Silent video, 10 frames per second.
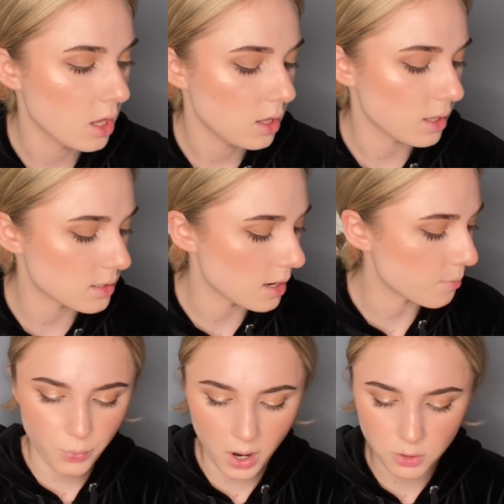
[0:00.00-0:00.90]
That's it.
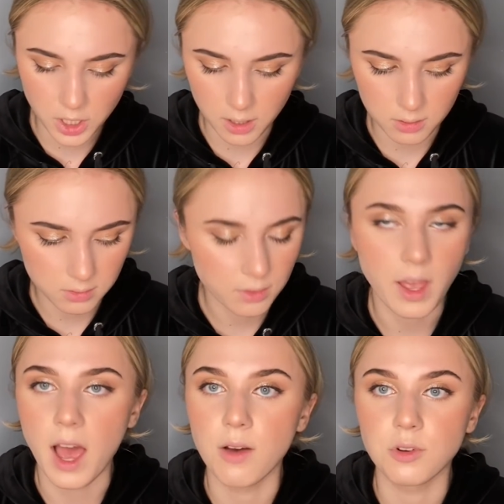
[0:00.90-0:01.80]
Brow gel.
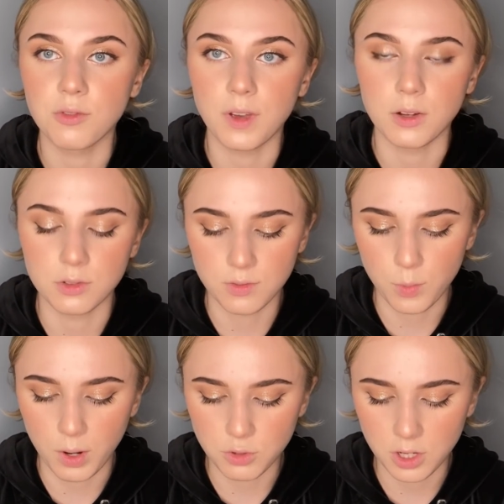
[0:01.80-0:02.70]
I have no fails for
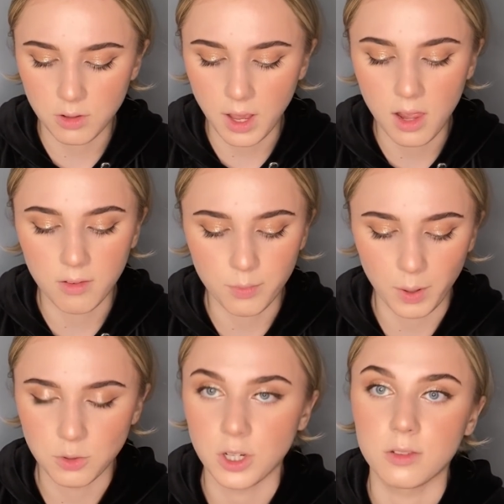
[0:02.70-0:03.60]
brow gel. I love
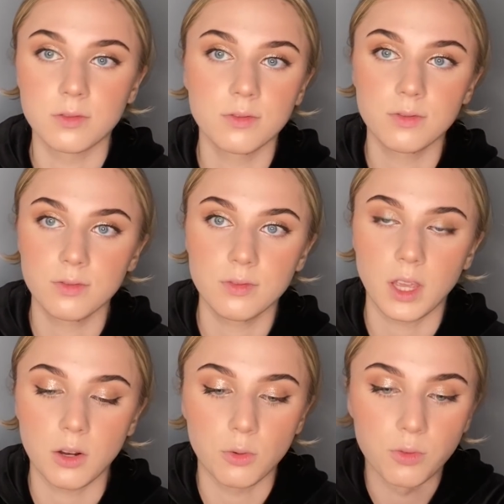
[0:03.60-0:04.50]
brow gel
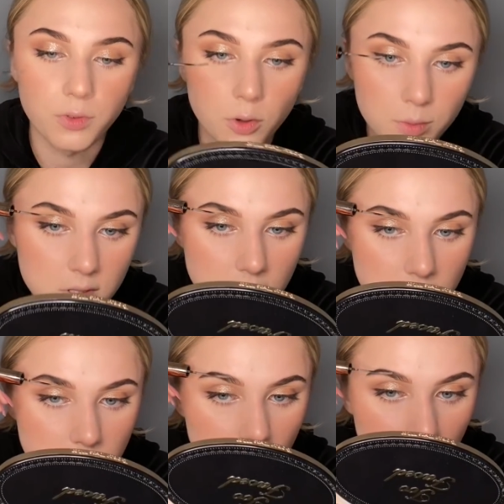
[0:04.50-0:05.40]
in all forms. This
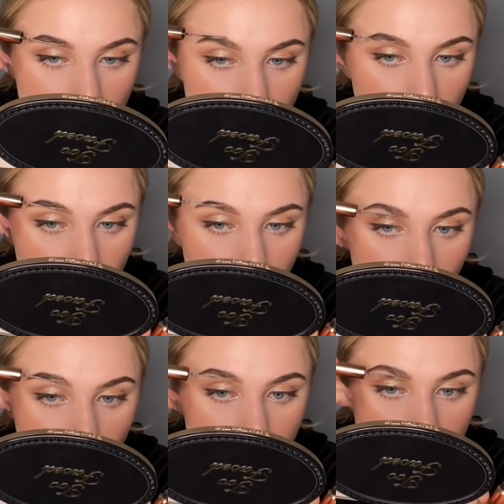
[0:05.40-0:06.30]
is the Legendary
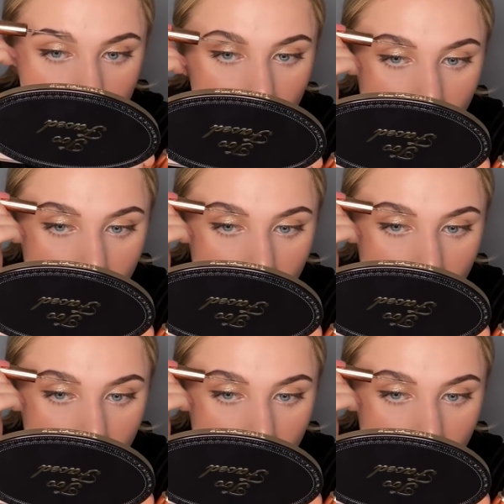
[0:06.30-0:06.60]
Brows